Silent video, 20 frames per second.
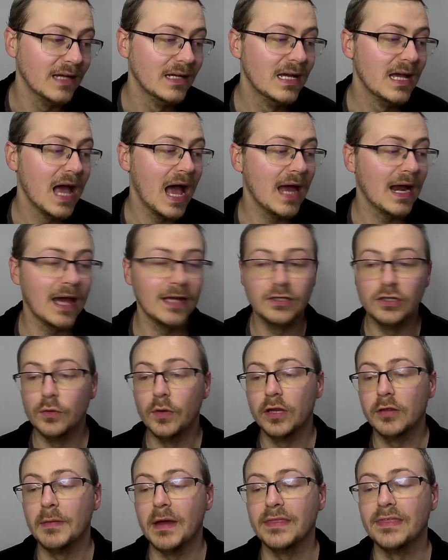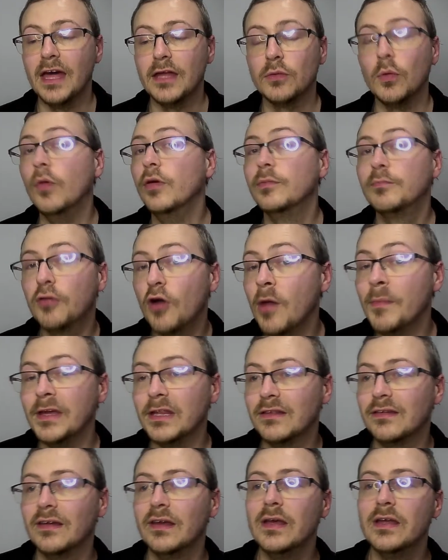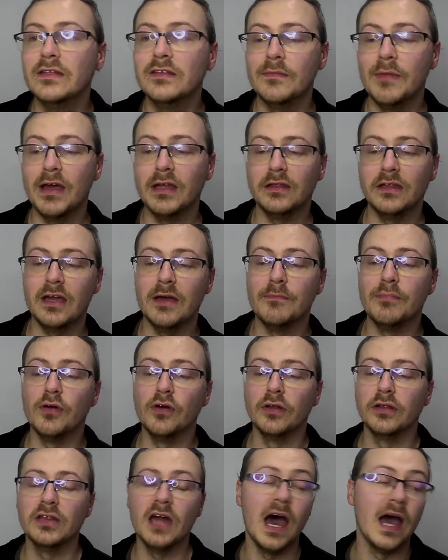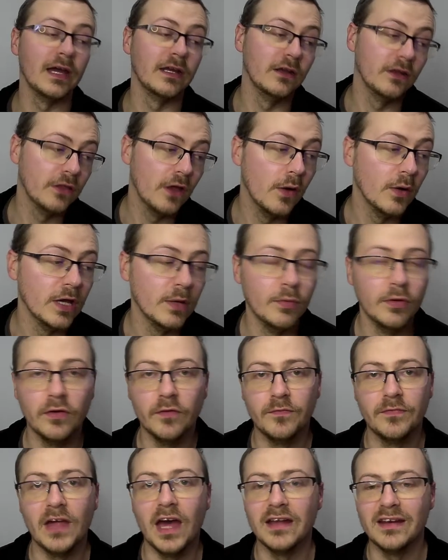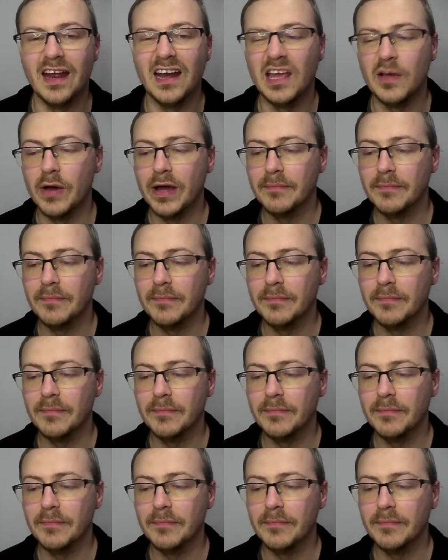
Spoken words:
and I do expect that's what was promised to make CM Punk sign, though he would have signed anyway.